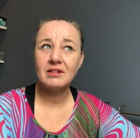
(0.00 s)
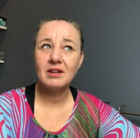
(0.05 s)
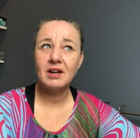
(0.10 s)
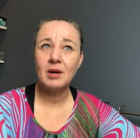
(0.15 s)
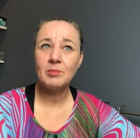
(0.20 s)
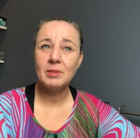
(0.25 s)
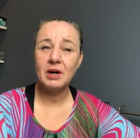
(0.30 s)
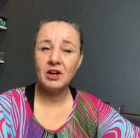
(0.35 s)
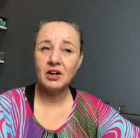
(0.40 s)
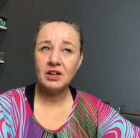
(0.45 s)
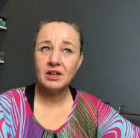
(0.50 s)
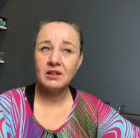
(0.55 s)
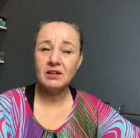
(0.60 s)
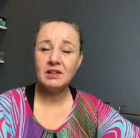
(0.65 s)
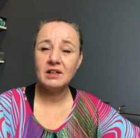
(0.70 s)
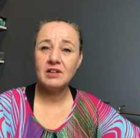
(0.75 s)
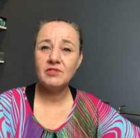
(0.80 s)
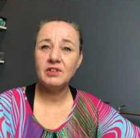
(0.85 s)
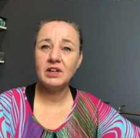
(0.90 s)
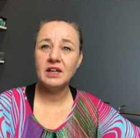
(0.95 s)
American
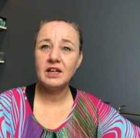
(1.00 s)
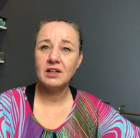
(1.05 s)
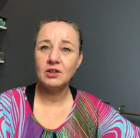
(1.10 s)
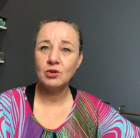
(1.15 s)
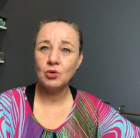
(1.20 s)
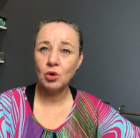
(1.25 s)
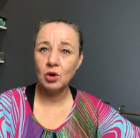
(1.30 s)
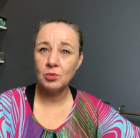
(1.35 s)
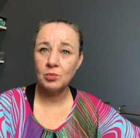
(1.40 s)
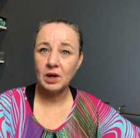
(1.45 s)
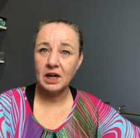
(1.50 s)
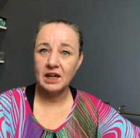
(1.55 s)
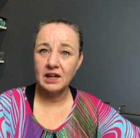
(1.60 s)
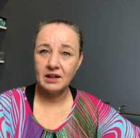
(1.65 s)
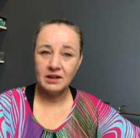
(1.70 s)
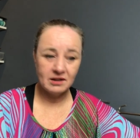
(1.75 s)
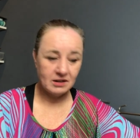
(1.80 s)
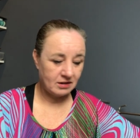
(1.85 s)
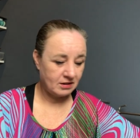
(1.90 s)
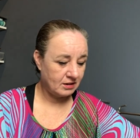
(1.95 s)
living in Norway.
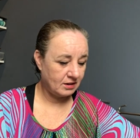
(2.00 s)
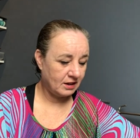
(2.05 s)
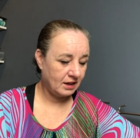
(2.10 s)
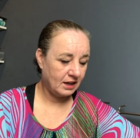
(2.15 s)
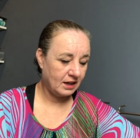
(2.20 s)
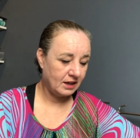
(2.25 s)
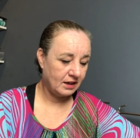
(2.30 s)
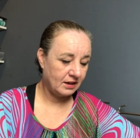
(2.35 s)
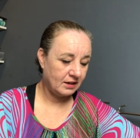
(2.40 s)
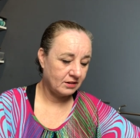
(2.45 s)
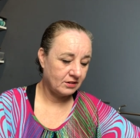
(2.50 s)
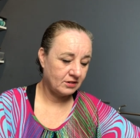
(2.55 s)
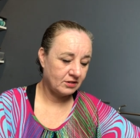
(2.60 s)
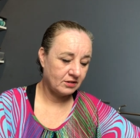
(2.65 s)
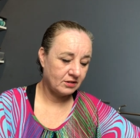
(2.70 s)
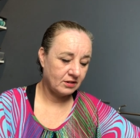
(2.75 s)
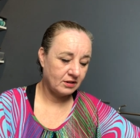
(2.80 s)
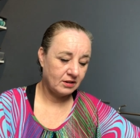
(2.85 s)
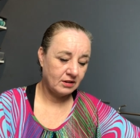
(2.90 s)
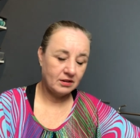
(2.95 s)
And
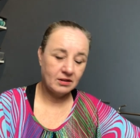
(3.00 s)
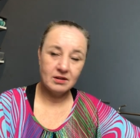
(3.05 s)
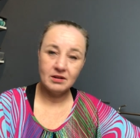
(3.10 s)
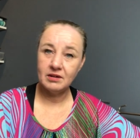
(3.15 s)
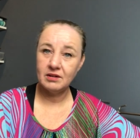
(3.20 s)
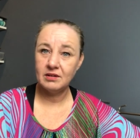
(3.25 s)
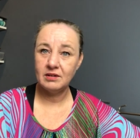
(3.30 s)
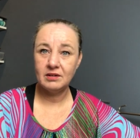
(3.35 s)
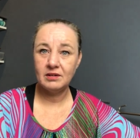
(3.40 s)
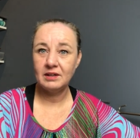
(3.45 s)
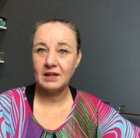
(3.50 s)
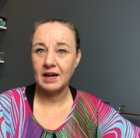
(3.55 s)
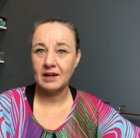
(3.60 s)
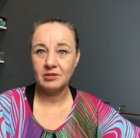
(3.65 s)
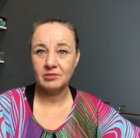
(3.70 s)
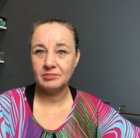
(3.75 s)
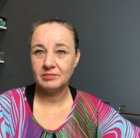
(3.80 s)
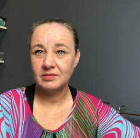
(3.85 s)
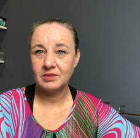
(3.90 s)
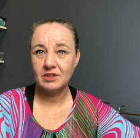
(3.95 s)
yeah,
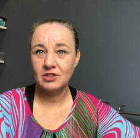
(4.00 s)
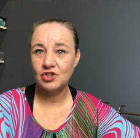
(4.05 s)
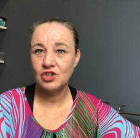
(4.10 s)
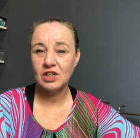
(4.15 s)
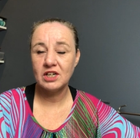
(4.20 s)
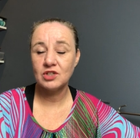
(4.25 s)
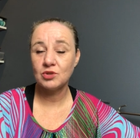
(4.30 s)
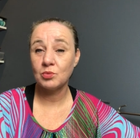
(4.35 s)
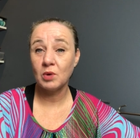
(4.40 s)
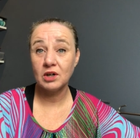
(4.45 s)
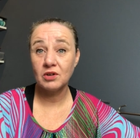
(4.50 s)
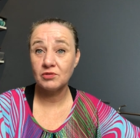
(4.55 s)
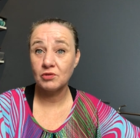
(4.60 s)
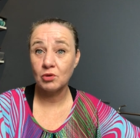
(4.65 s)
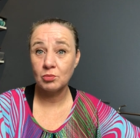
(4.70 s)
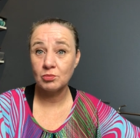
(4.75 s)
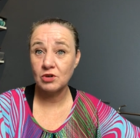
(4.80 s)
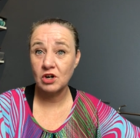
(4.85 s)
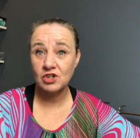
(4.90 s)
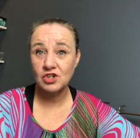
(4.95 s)
she has wonderful
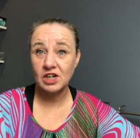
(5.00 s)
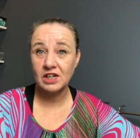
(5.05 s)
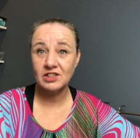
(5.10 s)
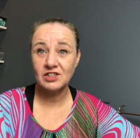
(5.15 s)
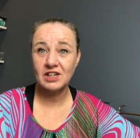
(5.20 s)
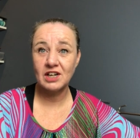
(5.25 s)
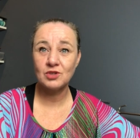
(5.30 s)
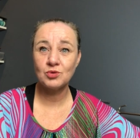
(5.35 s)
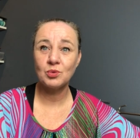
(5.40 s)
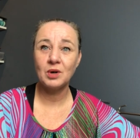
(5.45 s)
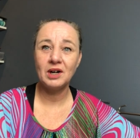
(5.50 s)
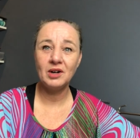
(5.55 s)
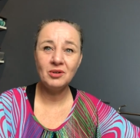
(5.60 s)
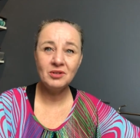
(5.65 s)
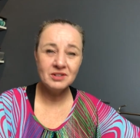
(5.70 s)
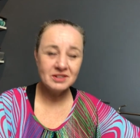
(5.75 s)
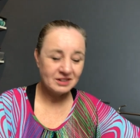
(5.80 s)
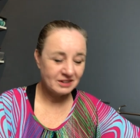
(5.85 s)
projects as well.